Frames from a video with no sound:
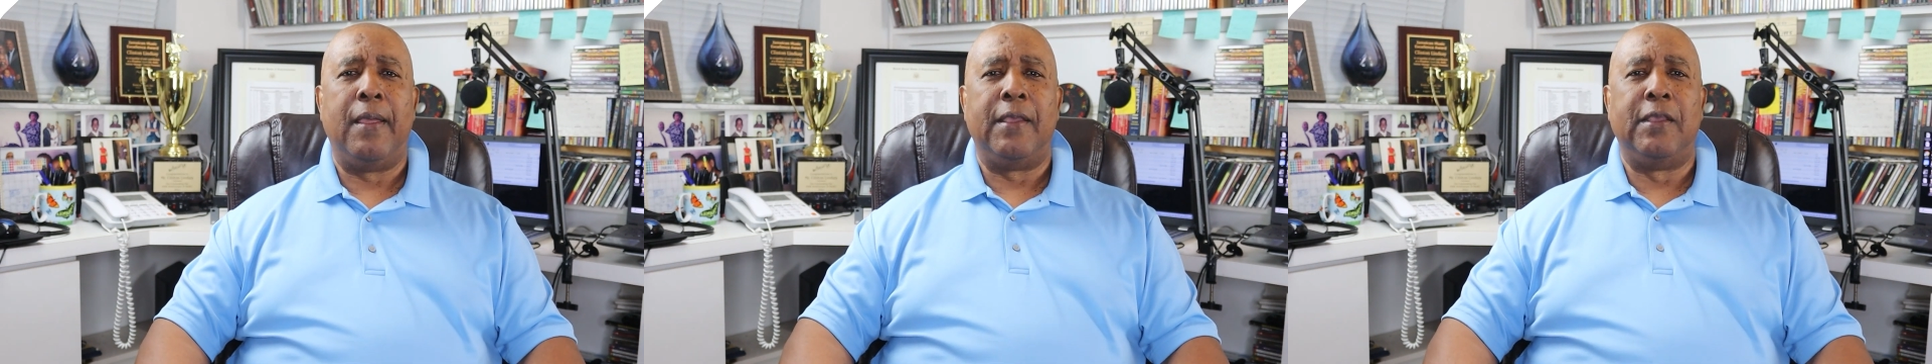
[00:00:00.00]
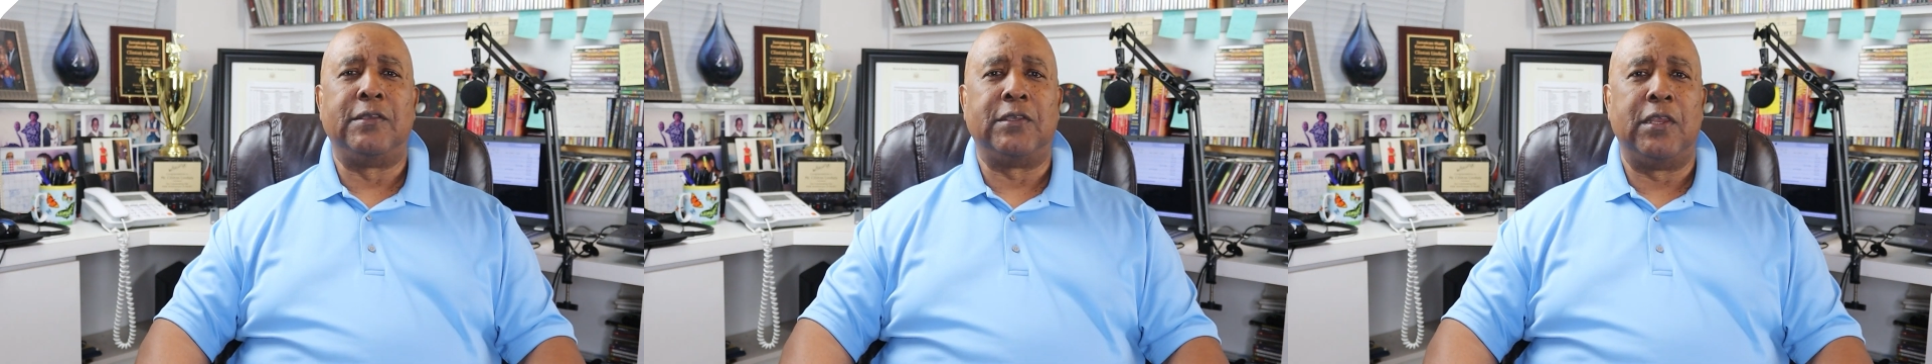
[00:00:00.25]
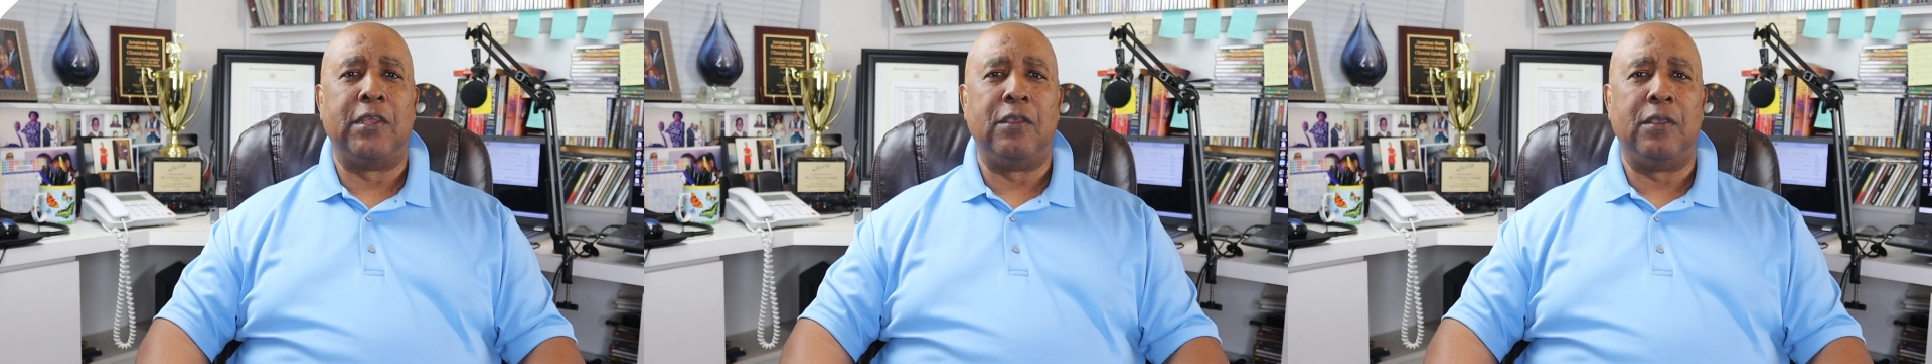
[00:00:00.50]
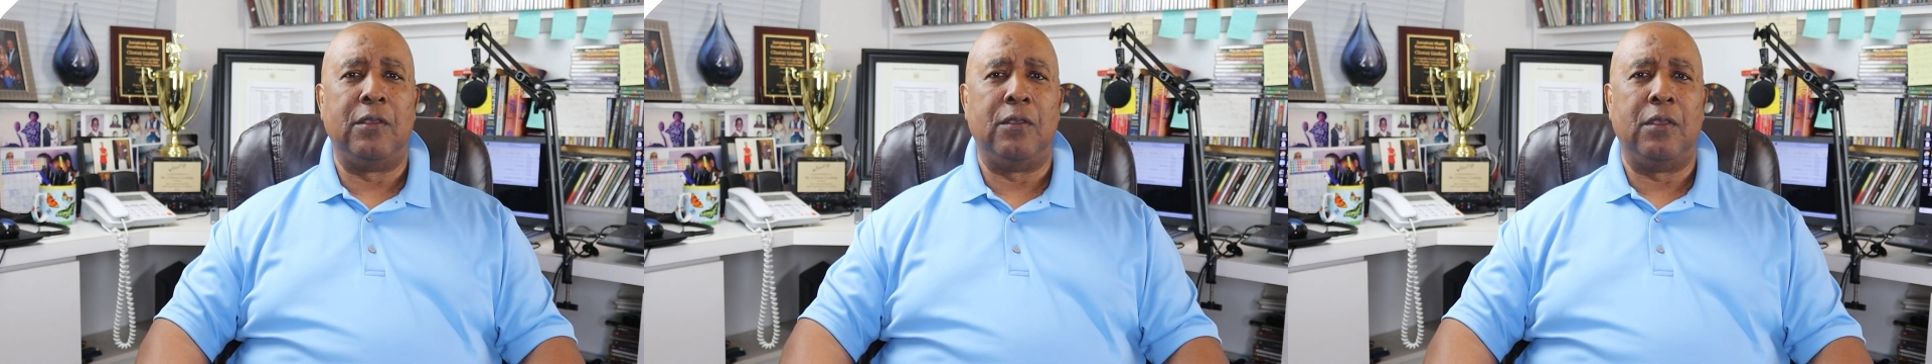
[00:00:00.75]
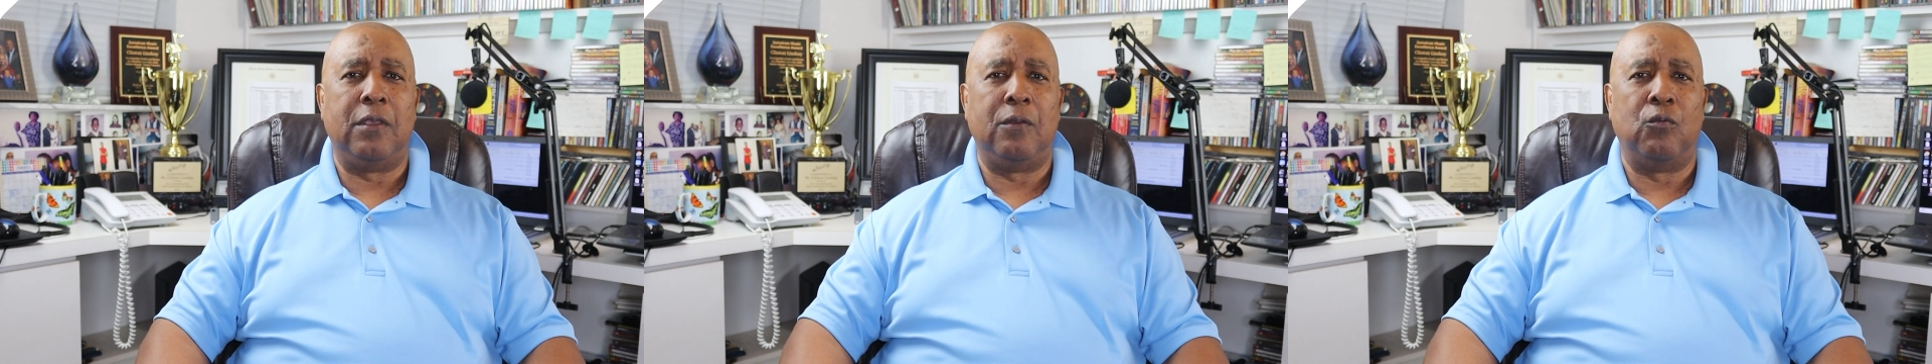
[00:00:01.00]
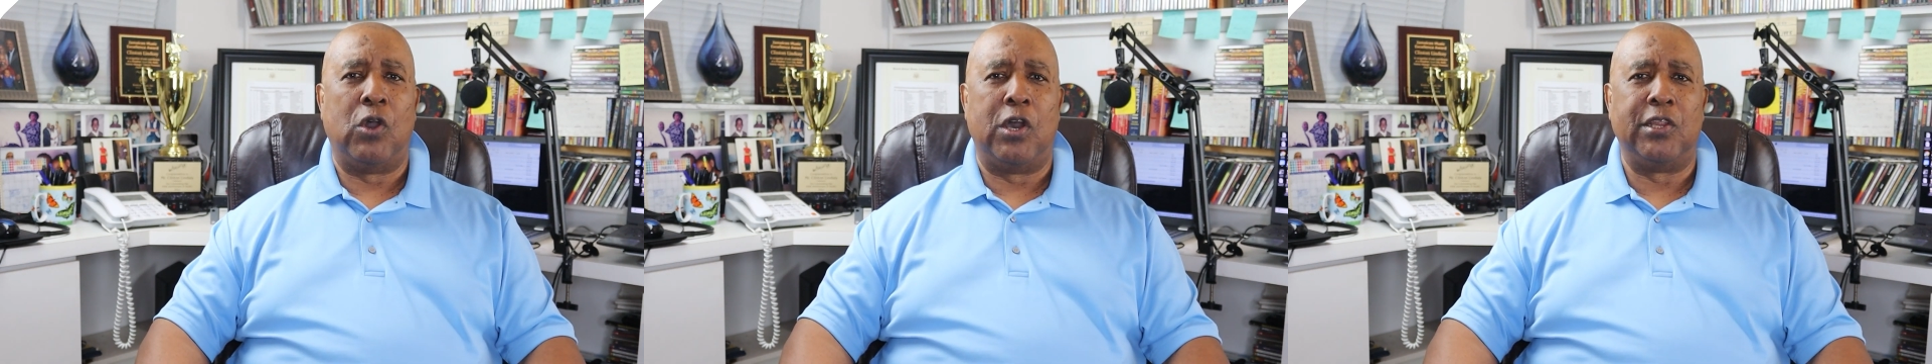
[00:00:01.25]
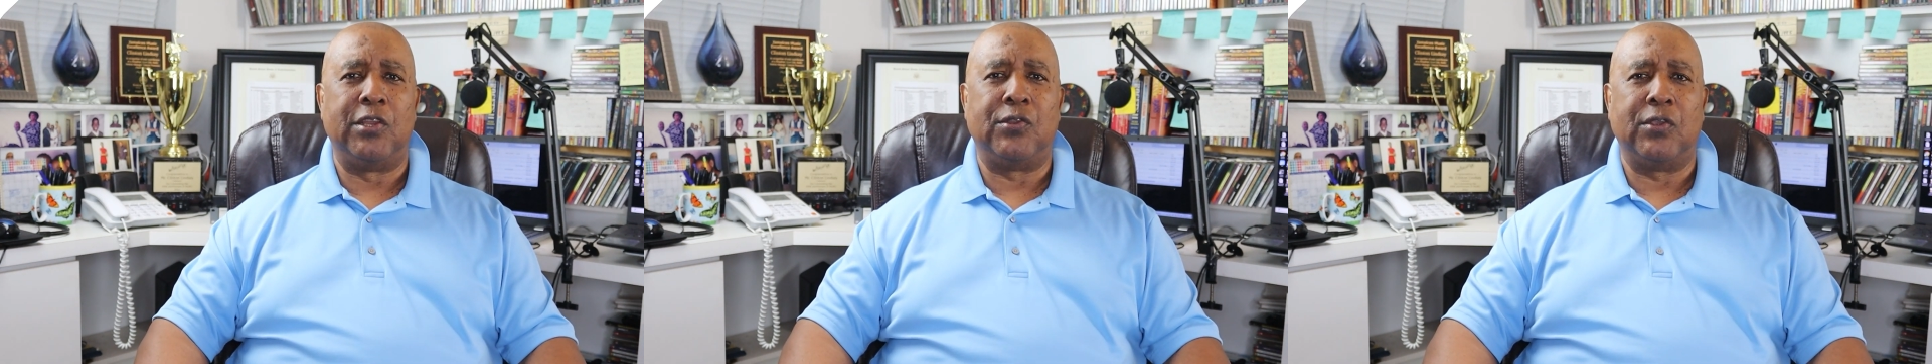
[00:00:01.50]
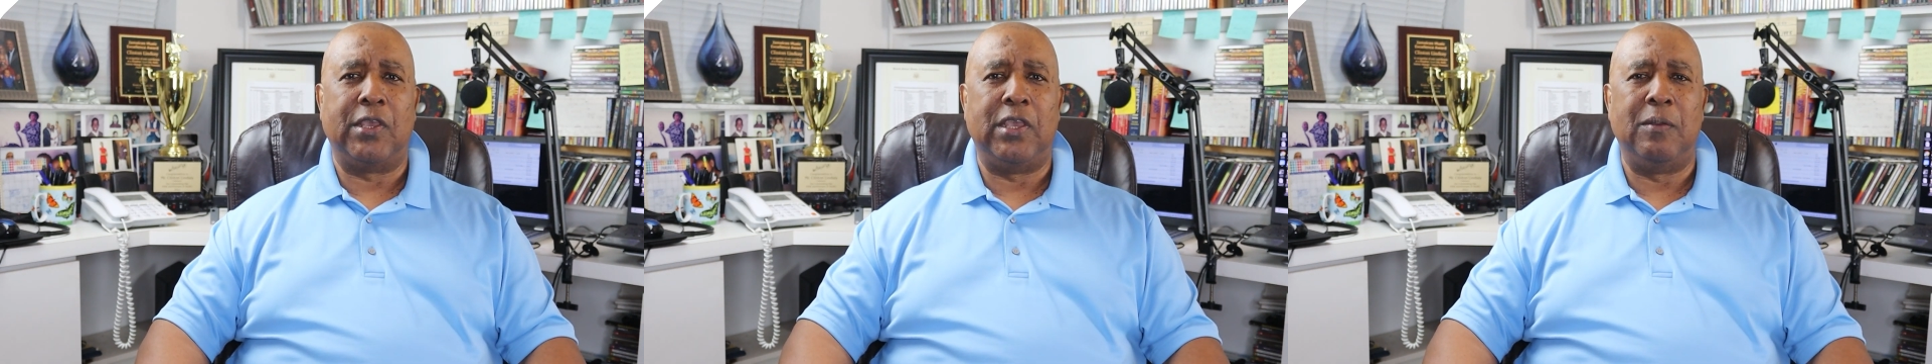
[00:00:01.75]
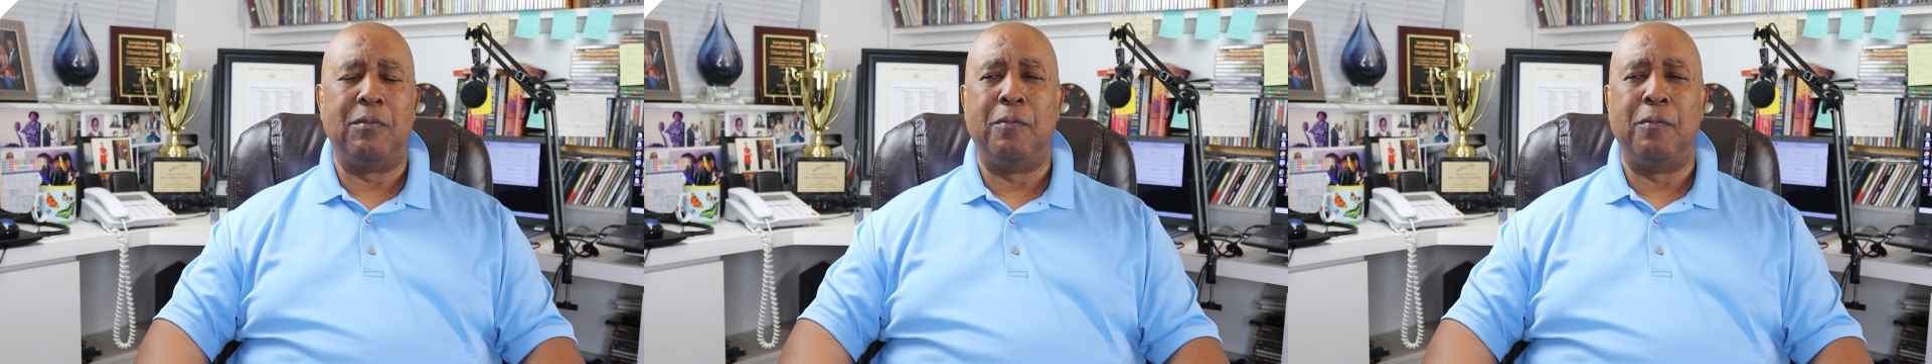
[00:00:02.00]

he said he wanted to keep